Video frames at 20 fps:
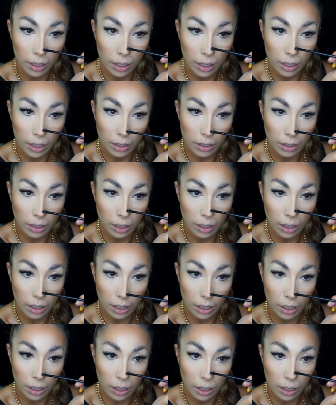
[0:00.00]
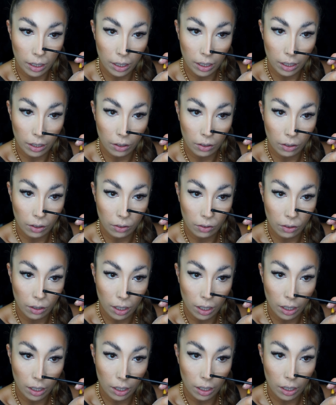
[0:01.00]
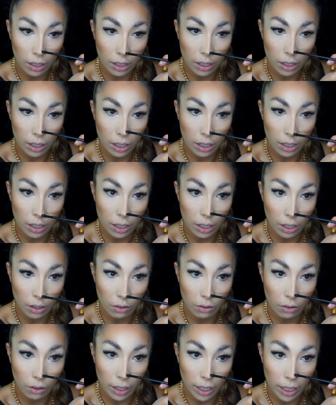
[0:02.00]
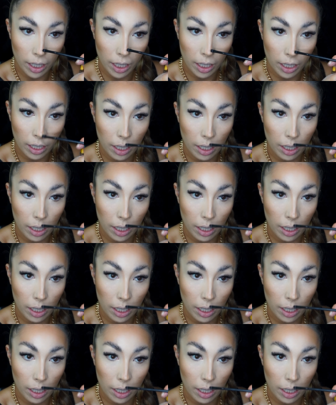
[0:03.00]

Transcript: It's like it can go wrong so quick.